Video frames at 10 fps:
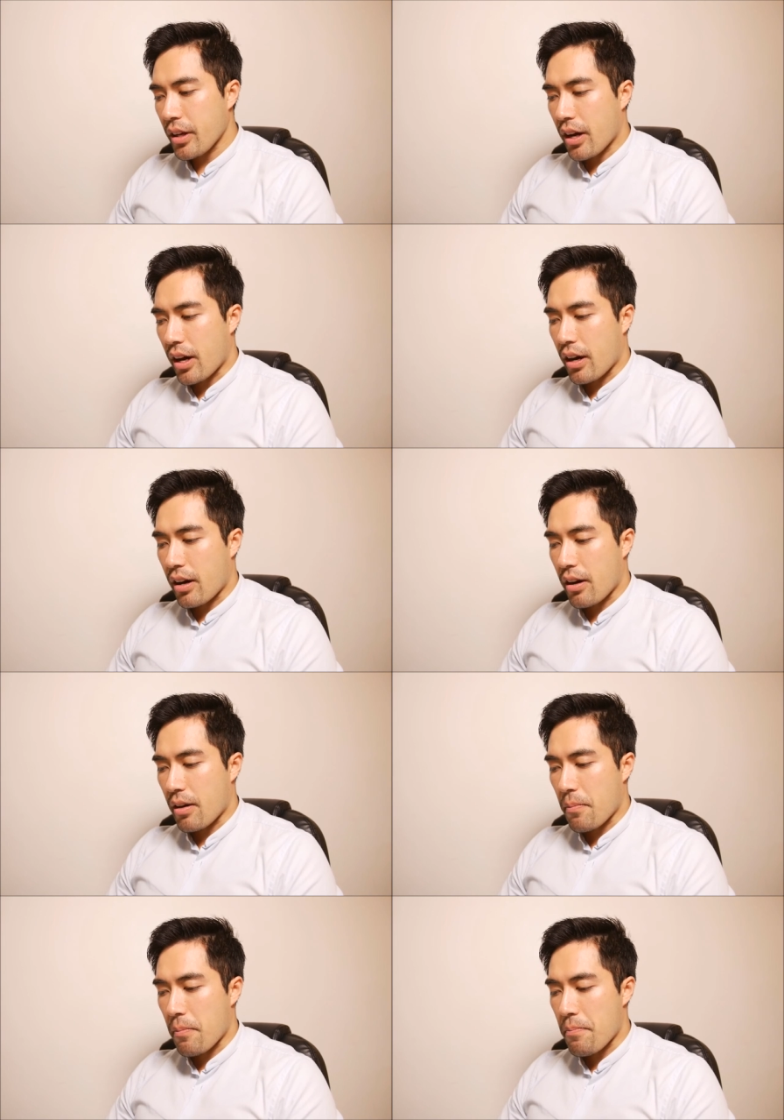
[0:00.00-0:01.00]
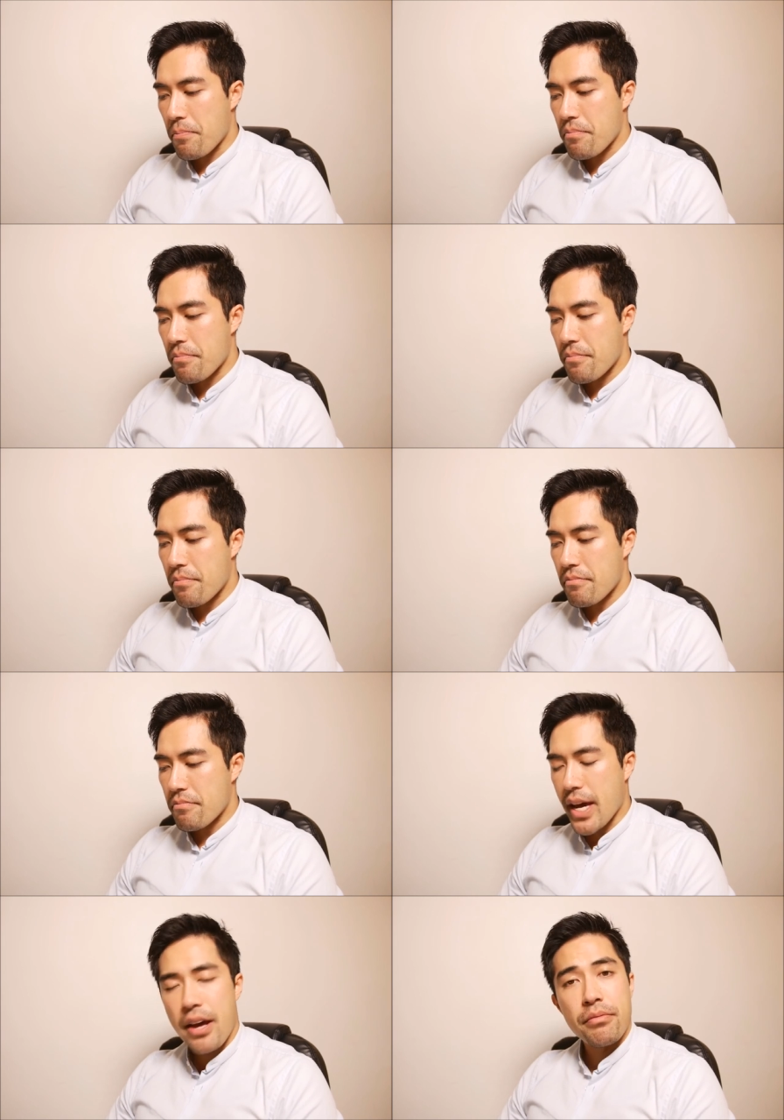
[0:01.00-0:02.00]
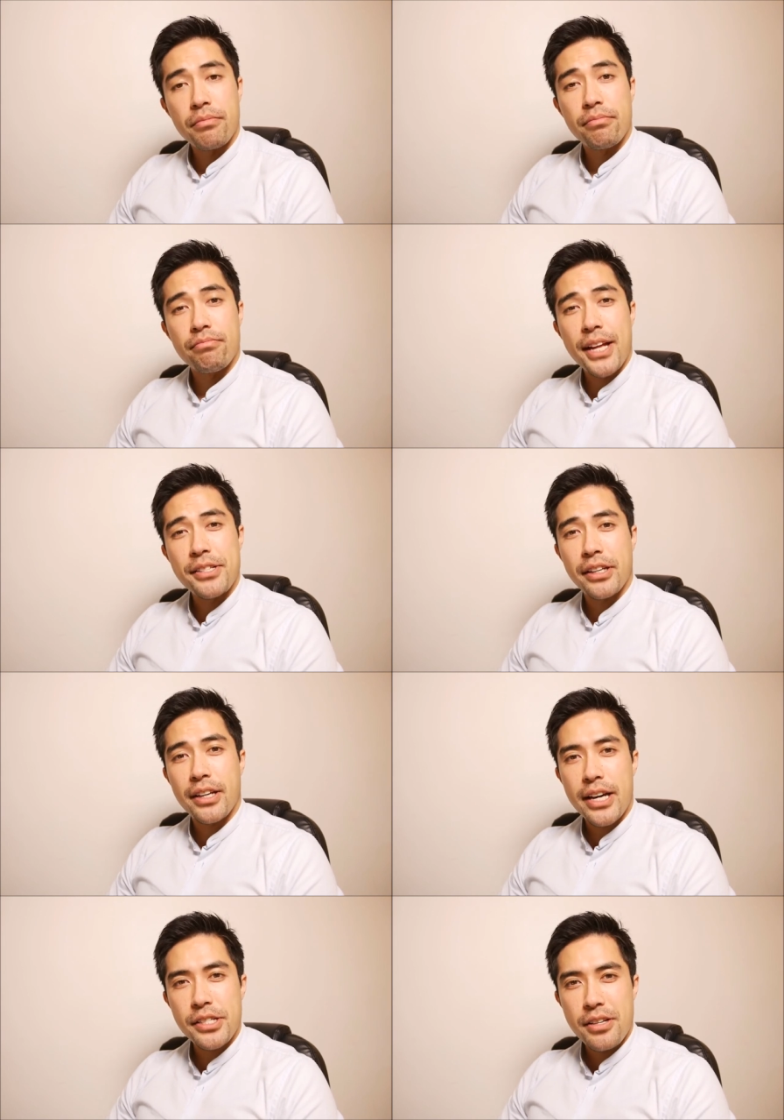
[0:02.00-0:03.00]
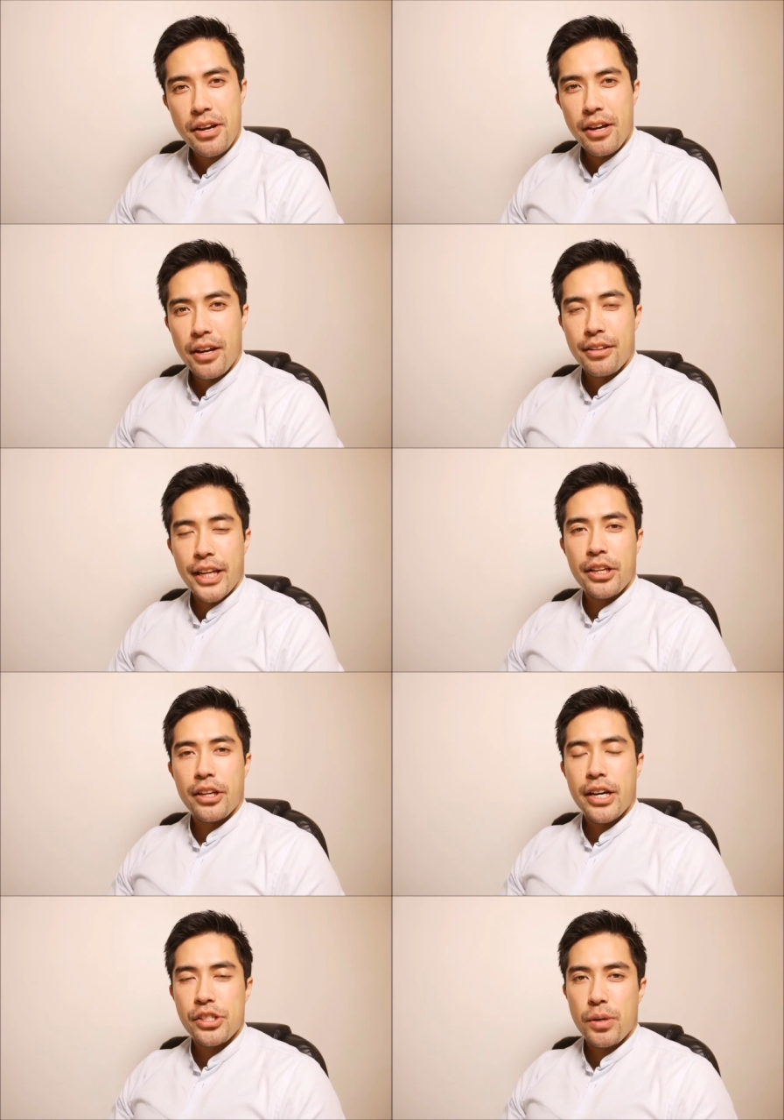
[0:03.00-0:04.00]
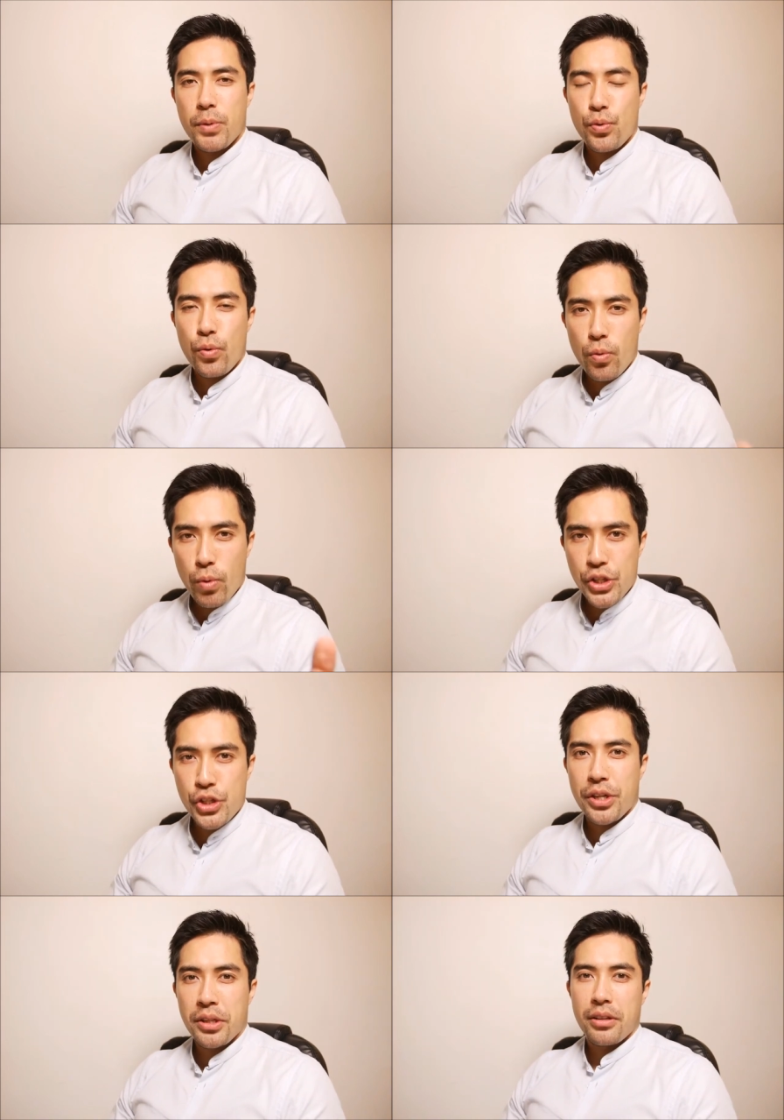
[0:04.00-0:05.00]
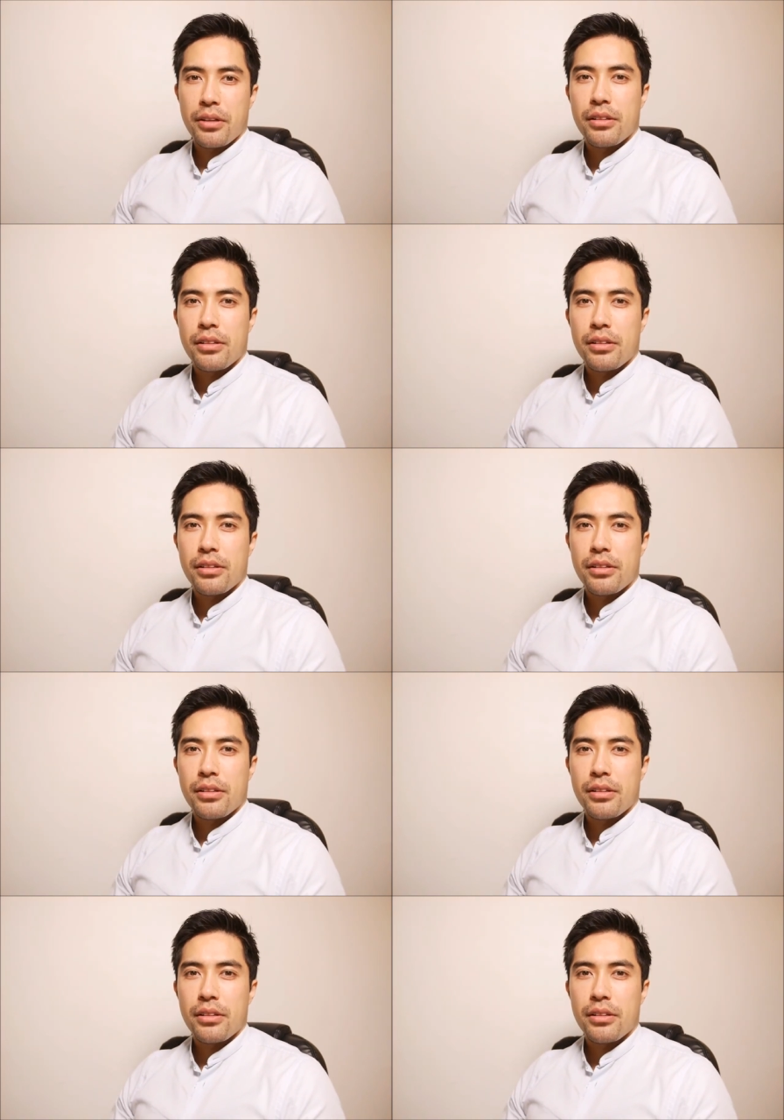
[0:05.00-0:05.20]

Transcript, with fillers: Um, yeah, that's it, guys. Thank you guys so much for watching.